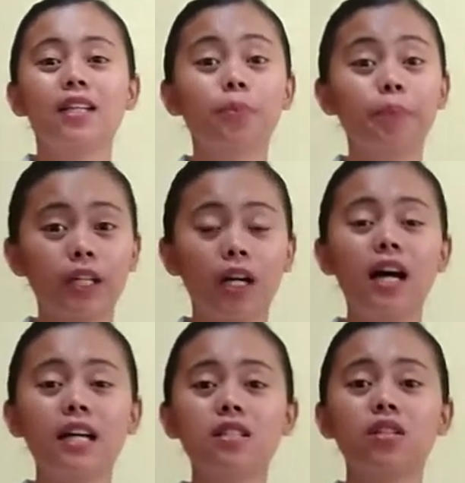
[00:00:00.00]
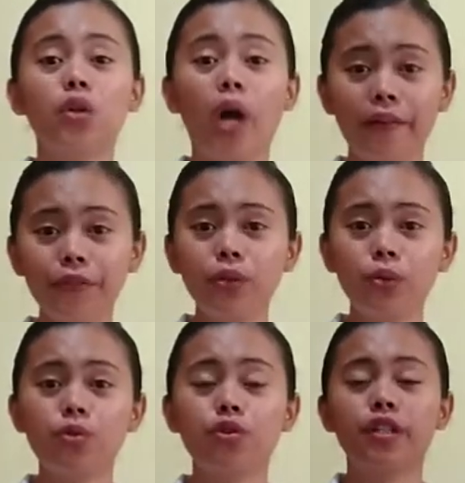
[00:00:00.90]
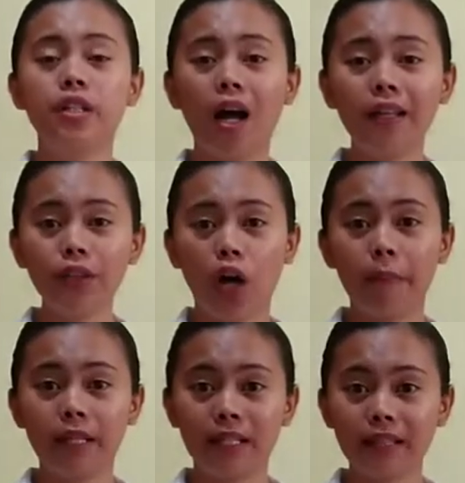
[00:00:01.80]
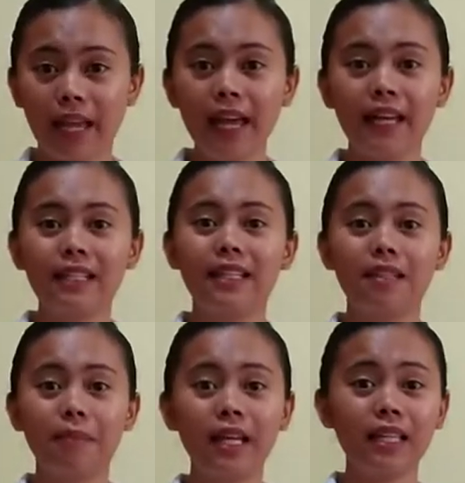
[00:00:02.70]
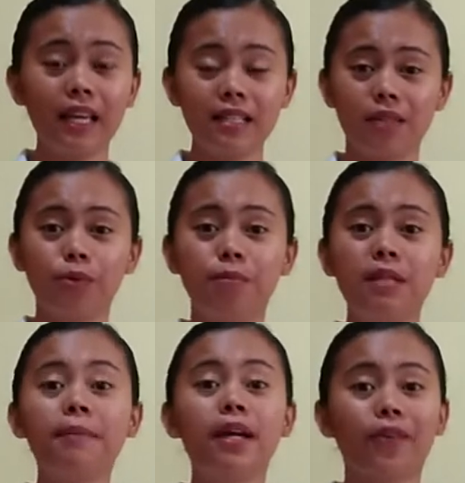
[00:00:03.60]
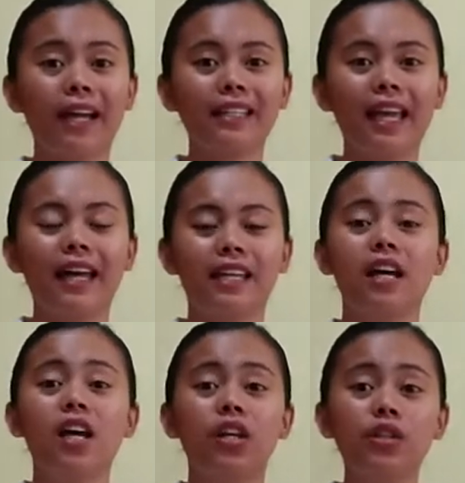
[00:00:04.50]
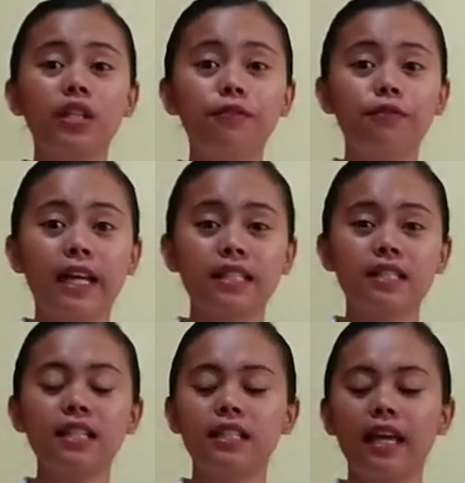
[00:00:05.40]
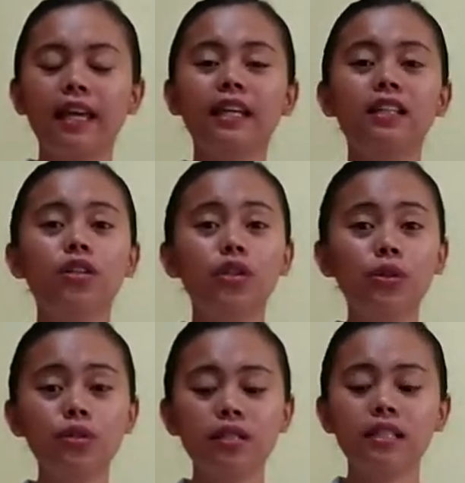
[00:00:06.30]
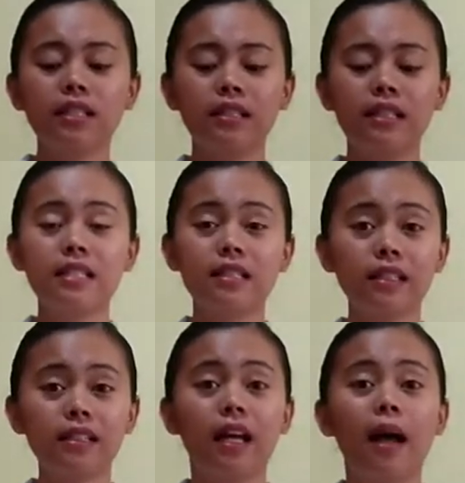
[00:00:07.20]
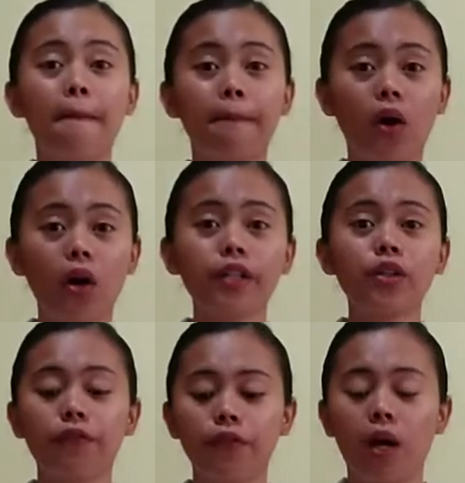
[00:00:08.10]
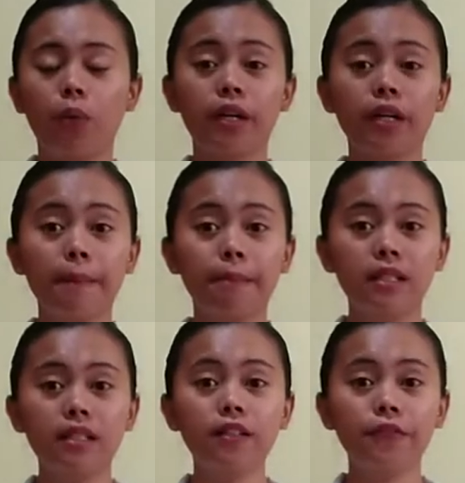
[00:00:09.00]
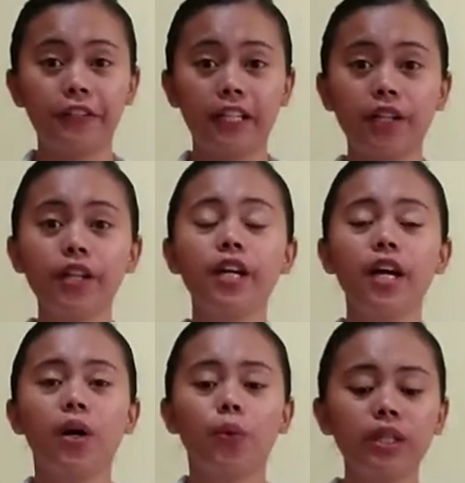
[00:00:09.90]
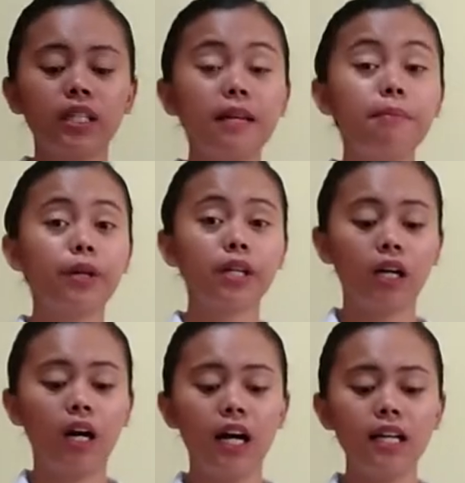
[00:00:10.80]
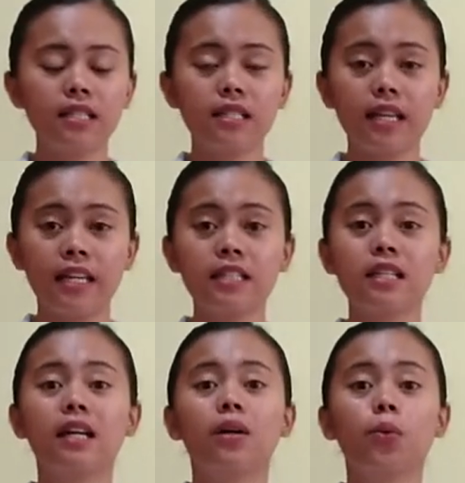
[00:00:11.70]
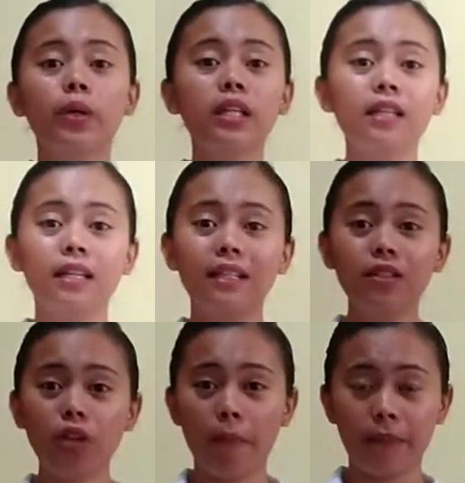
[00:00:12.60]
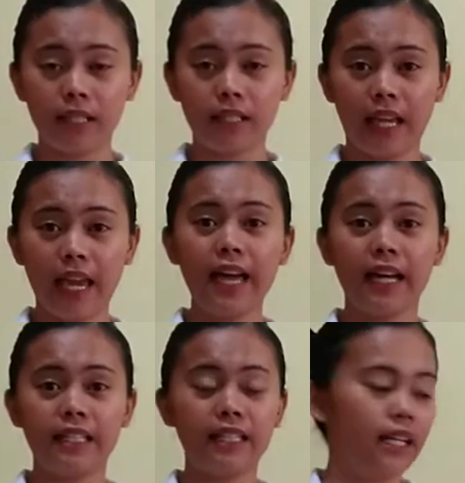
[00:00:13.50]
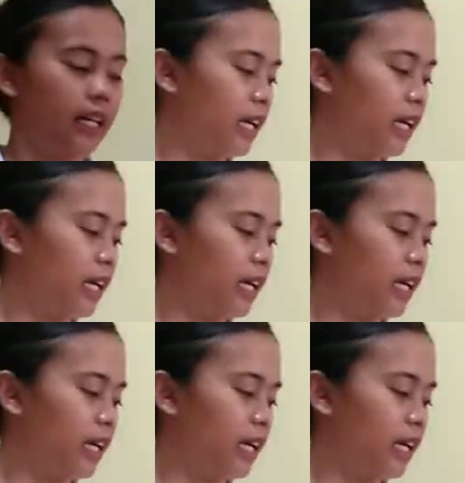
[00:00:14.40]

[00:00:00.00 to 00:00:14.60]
To percuss, you have to use your non-dominant hand, and in my case, it would be my right hand. You can flex it, and using the distal part of our middle finger, we can percuss it with the dominant hand.